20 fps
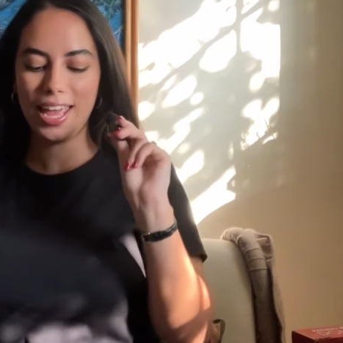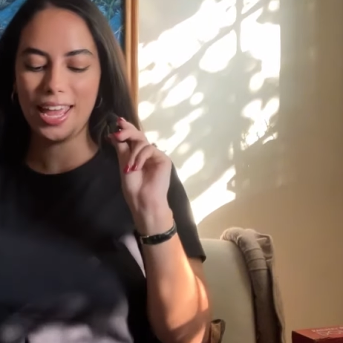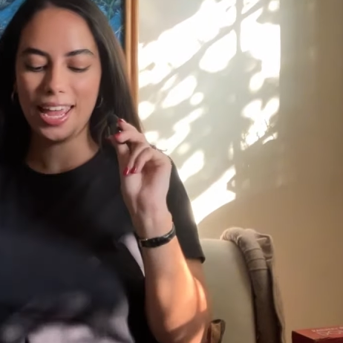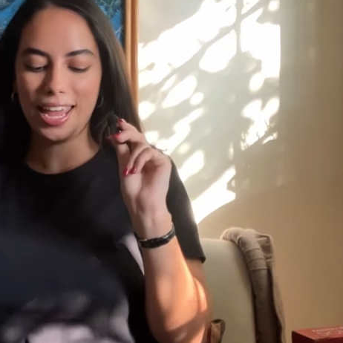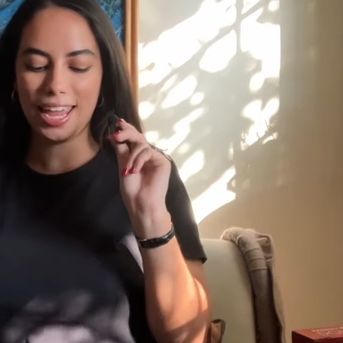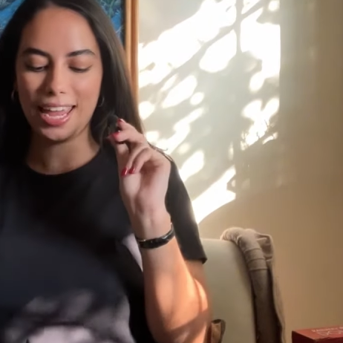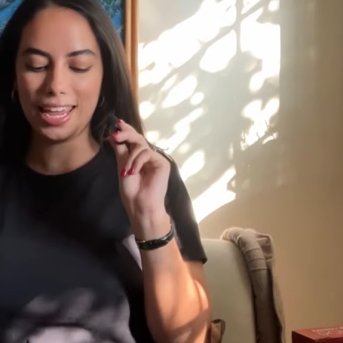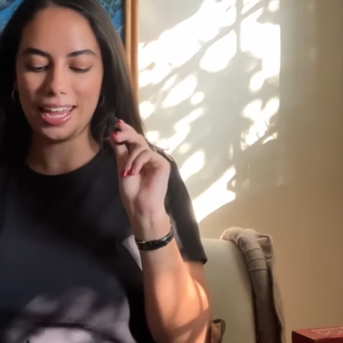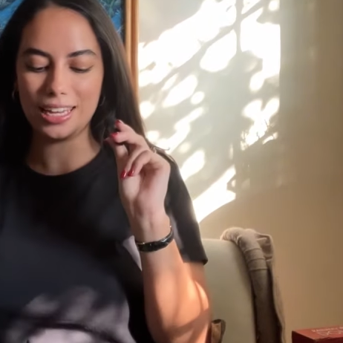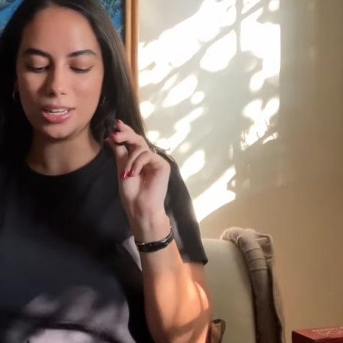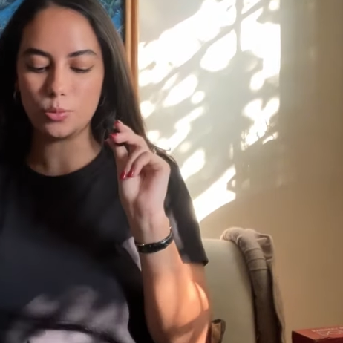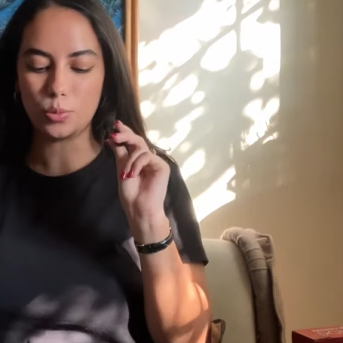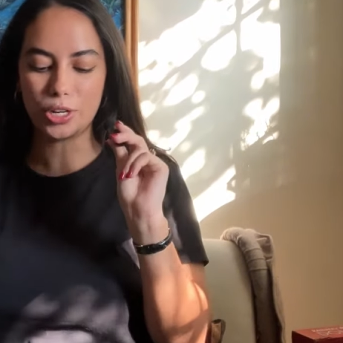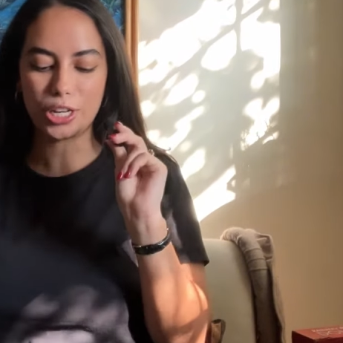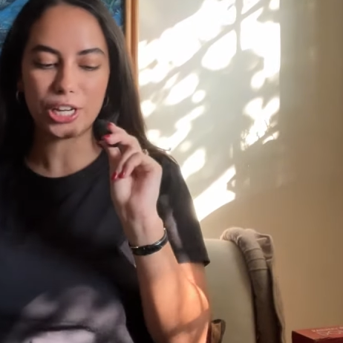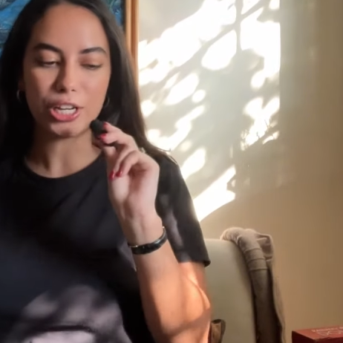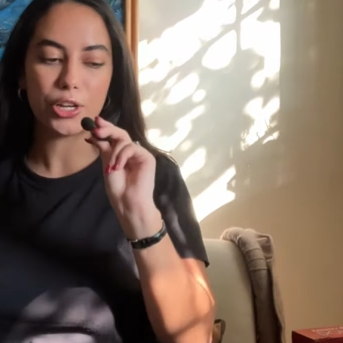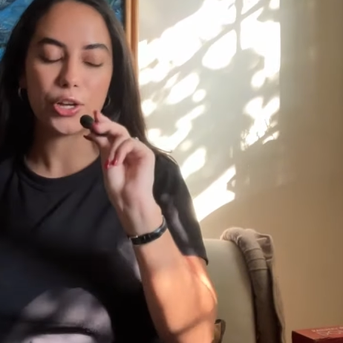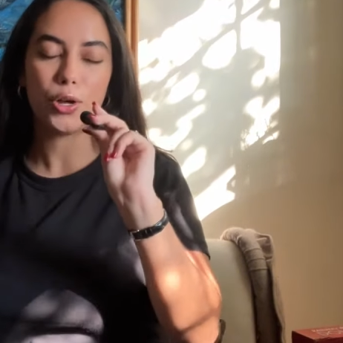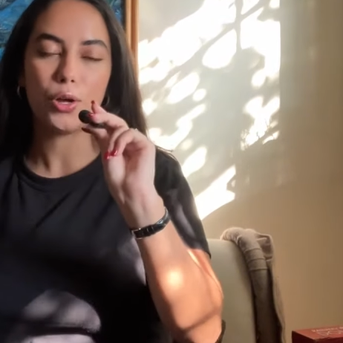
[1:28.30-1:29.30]
And we're
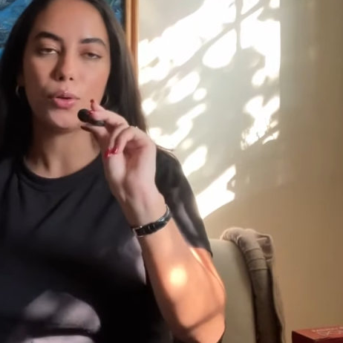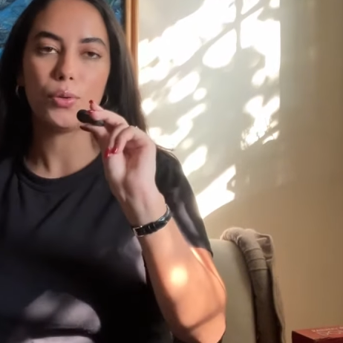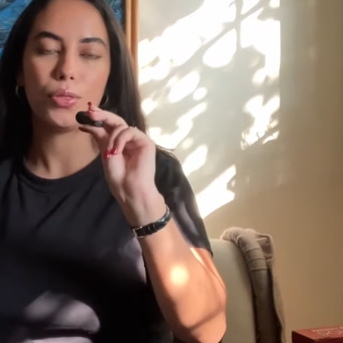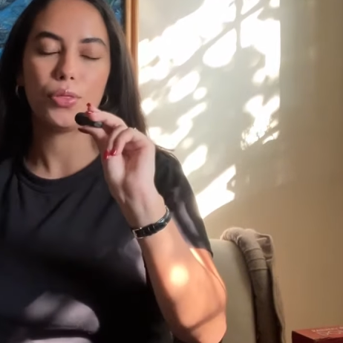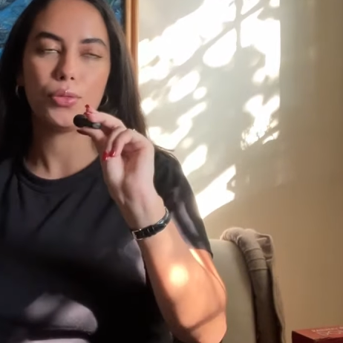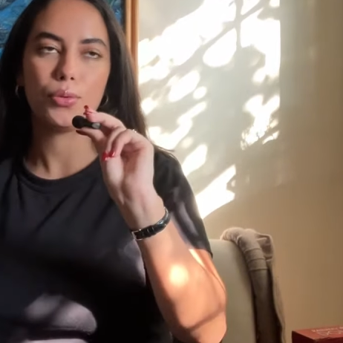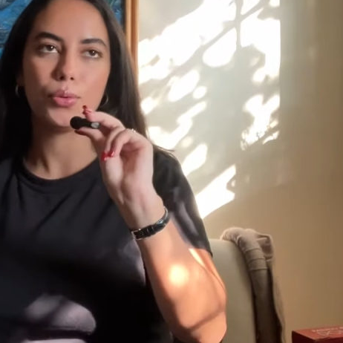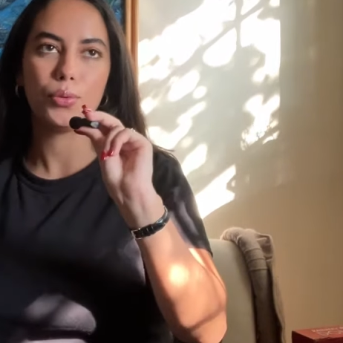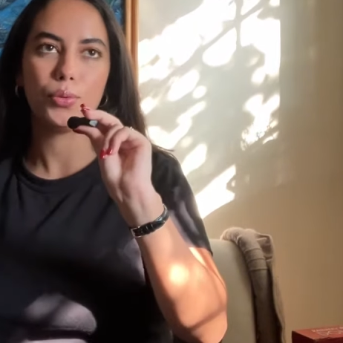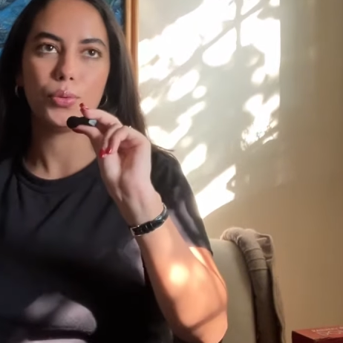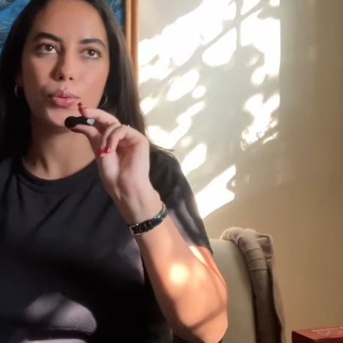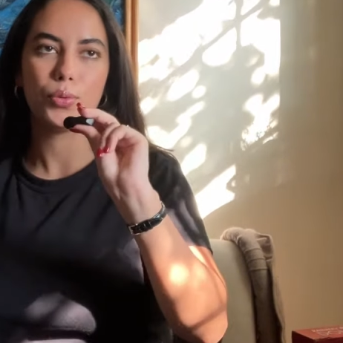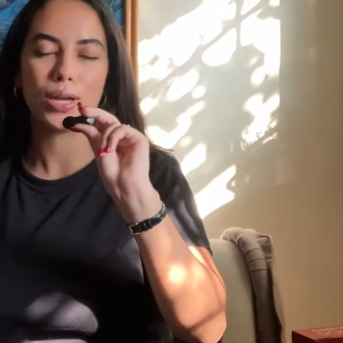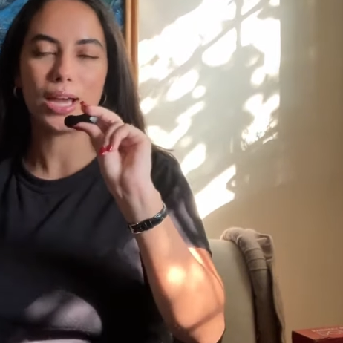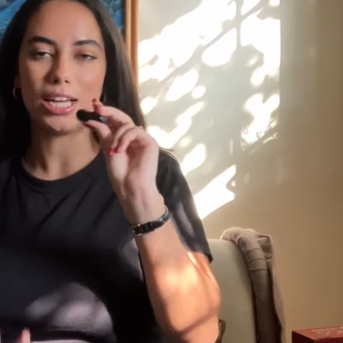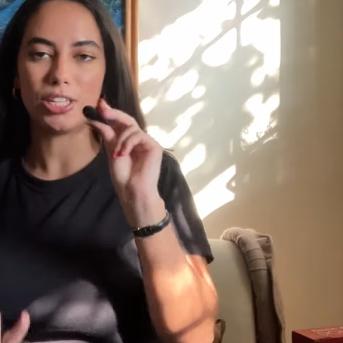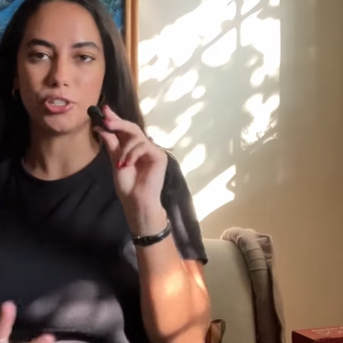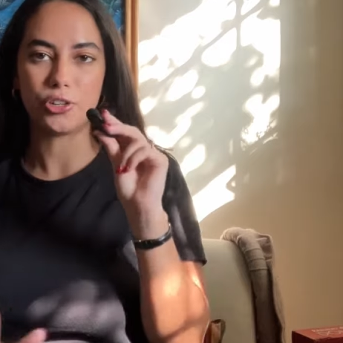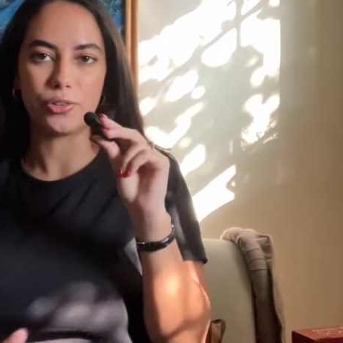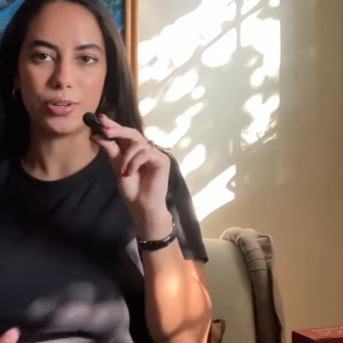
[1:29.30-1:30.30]
gonna go through
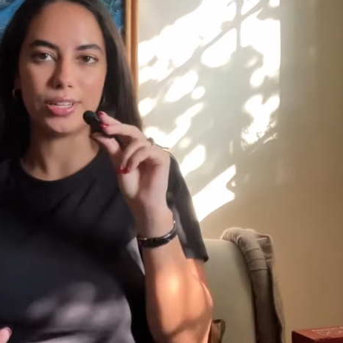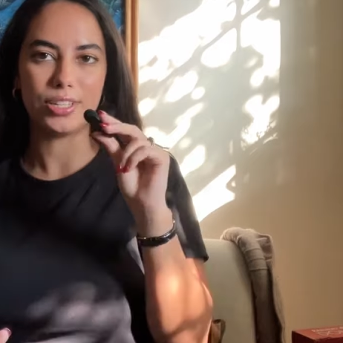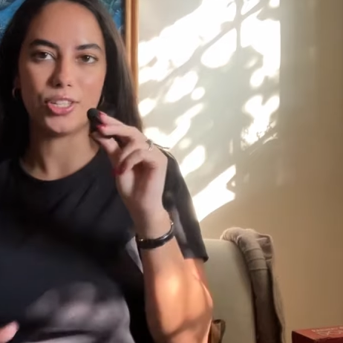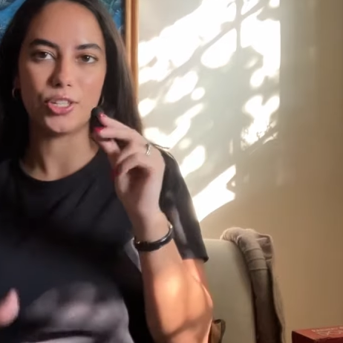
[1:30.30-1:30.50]
categories.